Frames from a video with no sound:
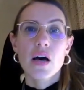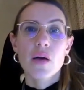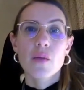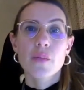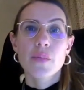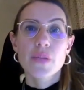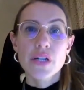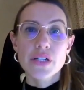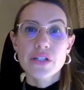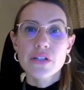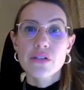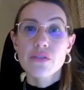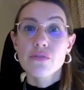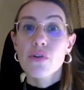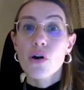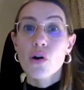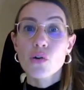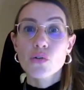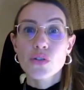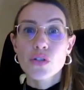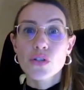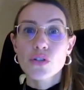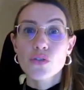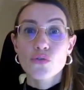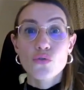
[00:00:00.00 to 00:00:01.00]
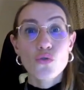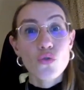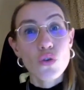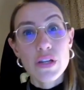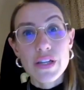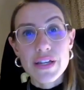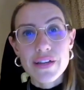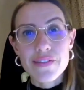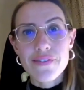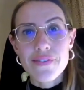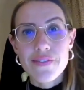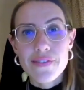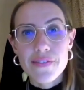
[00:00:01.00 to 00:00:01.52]
Britain voted to
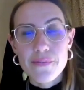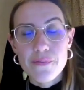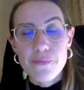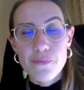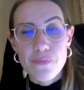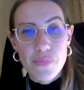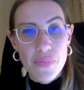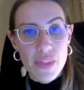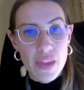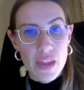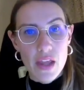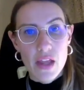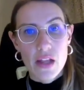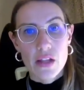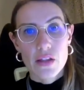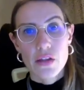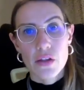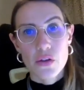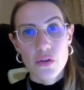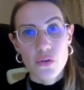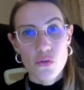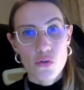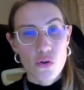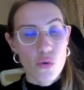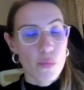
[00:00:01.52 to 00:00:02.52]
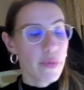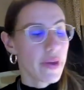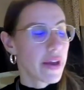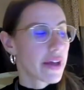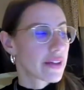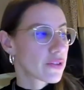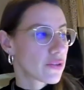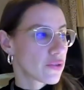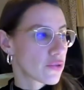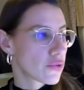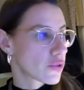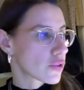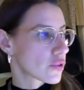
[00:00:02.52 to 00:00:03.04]
leave the
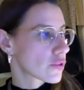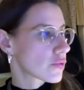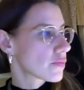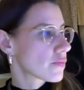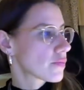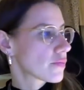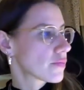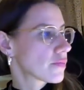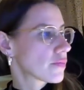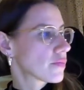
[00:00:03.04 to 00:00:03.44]
European Union.